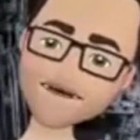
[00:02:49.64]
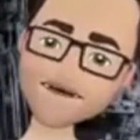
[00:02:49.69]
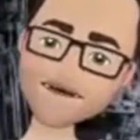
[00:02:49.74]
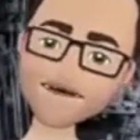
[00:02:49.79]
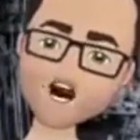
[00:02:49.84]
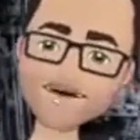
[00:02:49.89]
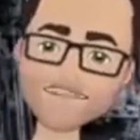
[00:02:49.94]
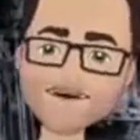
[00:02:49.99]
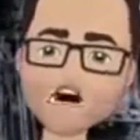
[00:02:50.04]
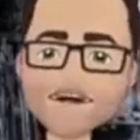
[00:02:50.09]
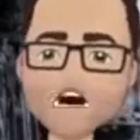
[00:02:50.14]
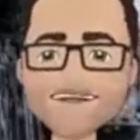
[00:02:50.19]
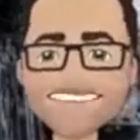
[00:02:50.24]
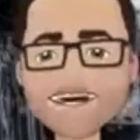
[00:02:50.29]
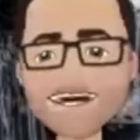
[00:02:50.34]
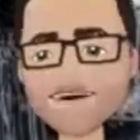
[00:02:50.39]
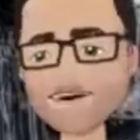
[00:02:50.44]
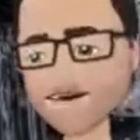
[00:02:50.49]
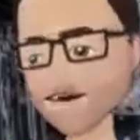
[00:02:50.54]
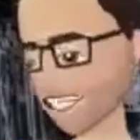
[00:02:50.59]
And you can
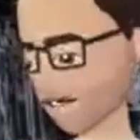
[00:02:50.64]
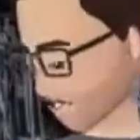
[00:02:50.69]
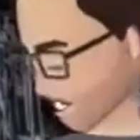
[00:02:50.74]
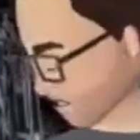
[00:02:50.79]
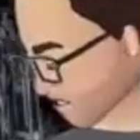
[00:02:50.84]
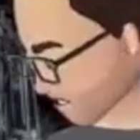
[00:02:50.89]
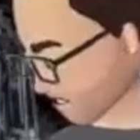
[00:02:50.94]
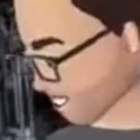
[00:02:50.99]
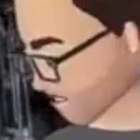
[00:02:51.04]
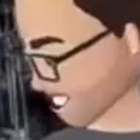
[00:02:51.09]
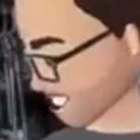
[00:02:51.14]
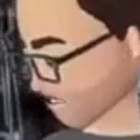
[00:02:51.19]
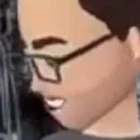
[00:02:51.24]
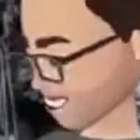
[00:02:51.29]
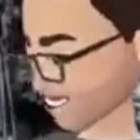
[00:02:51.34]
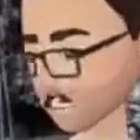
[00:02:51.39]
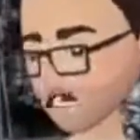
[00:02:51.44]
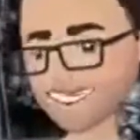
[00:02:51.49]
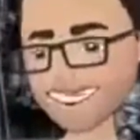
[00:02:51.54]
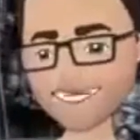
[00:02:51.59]
even use
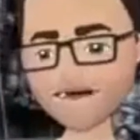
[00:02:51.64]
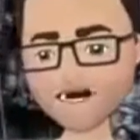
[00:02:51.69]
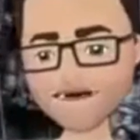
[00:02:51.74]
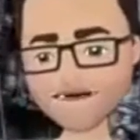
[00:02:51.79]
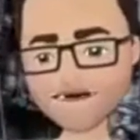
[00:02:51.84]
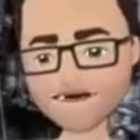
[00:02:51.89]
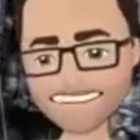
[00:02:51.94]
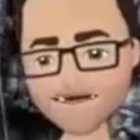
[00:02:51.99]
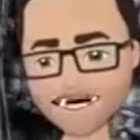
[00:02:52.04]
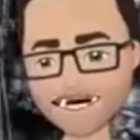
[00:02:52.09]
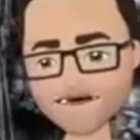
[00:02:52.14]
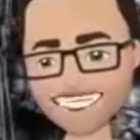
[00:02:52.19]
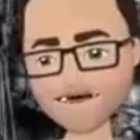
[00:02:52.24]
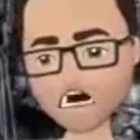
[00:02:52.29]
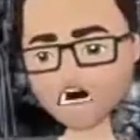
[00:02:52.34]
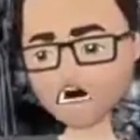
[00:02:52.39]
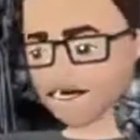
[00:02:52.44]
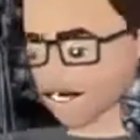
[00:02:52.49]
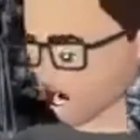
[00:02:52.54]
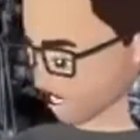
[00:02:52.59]
skills on Amazon
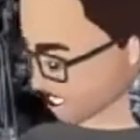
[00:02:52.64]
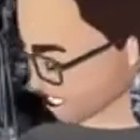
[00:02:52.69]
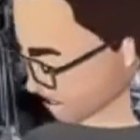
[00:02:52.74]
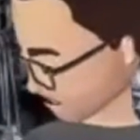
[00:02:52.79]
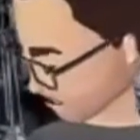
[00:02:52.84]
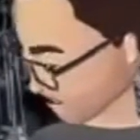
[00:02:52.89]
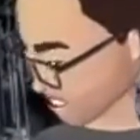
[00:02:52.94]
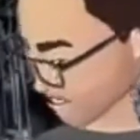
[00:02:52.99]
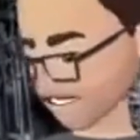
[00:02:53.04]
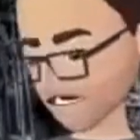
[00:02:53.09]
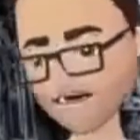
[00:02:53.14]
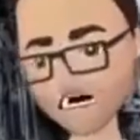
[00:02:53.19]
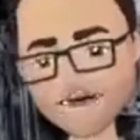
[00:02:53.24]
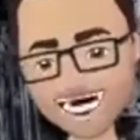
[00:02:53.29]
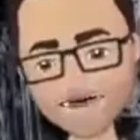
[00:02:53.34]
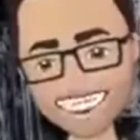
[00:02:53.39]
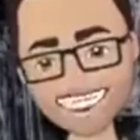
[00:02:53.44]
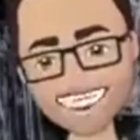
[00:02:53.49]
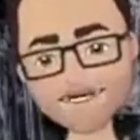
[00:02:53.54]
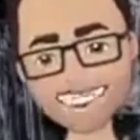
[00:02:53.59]
Alexa and also
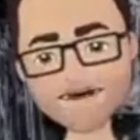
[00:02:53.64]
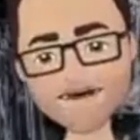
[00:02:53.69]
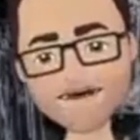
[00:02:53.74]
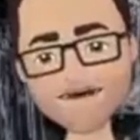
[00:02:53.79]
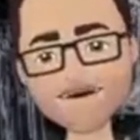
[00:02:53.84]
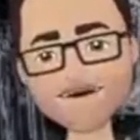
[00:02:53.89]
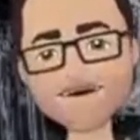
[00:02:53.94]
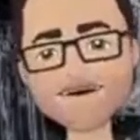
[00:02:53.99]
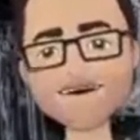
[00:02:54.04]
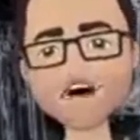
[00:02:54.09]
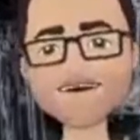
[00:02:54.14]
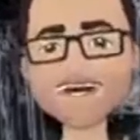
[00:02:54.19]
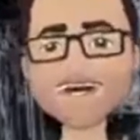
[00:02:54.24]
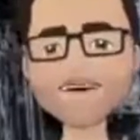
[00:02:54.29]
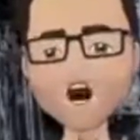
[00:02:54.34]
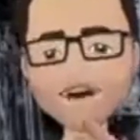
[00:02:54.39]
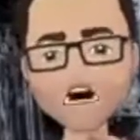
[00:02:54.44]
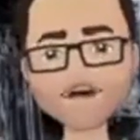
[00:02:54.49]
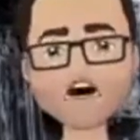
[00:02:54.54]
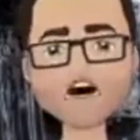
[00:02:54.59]
on Google to help
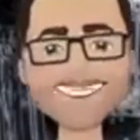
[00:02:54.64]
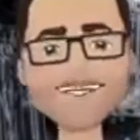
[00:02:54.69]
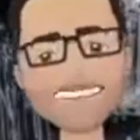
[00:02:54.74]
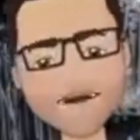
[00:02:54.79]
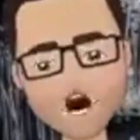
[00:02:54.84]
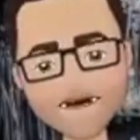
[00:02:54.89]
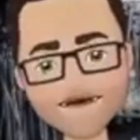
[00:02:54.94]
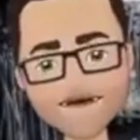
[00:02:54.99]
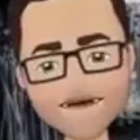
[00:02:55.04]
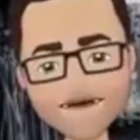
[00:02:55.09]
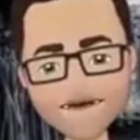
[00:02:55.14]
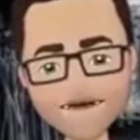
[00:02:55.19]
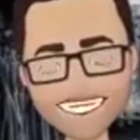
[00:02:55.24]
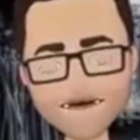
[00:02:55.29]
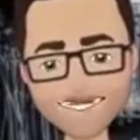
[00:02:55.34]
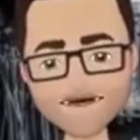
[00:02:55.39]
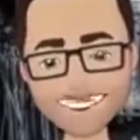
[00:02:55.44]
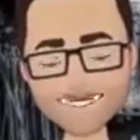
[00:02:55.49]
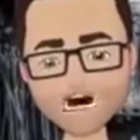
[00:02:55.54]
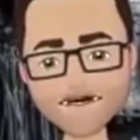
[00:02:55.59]
remind you when to take your
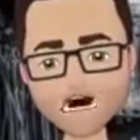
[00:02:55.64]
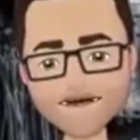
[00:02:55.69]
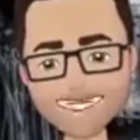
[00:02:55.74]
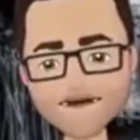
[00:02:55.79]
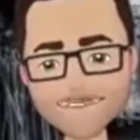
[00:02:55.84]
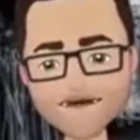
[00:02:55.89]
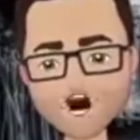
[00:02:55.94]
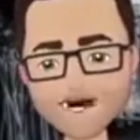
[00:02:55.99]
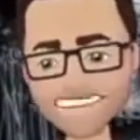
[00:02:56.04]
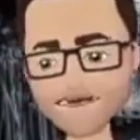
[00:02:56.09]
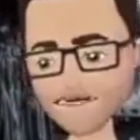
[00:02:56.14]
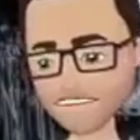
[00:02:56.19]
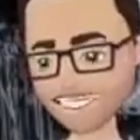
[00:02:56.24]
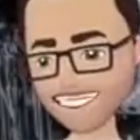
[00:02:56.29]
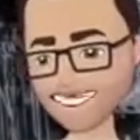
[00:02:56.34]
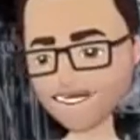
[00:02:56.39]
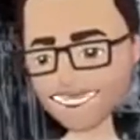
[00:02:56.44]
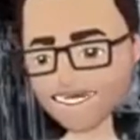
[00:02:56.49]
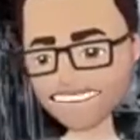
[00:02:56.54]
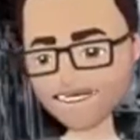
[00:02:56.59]
medication as well
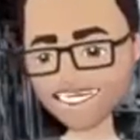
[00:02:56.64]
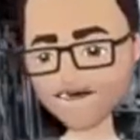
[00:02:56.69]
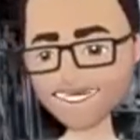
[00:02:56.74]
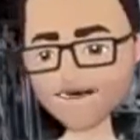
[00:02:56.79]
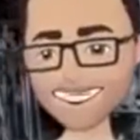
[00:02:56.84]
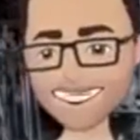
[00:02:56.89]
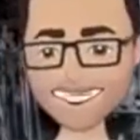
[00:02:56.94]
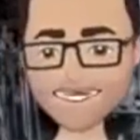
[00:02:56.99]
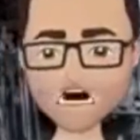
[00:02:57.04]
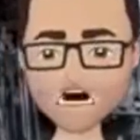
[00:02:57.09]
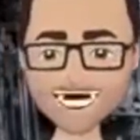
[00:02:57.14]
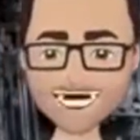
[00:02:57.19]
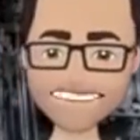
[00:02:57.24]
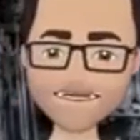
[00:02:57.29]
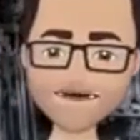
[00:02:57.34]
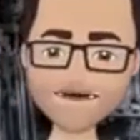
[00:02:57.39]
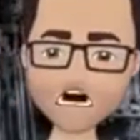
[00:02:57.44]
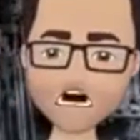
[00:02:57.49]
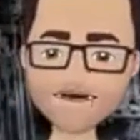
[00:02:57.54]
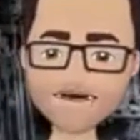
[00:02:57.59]
and act as a
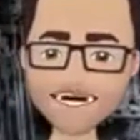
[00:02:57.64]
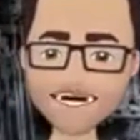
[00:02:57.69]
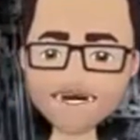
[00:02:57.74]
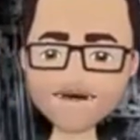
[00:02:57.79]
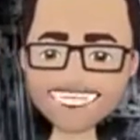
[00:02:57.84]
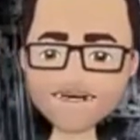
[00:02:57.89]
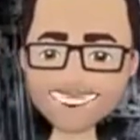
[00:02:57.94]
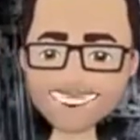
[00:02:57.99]
communication system.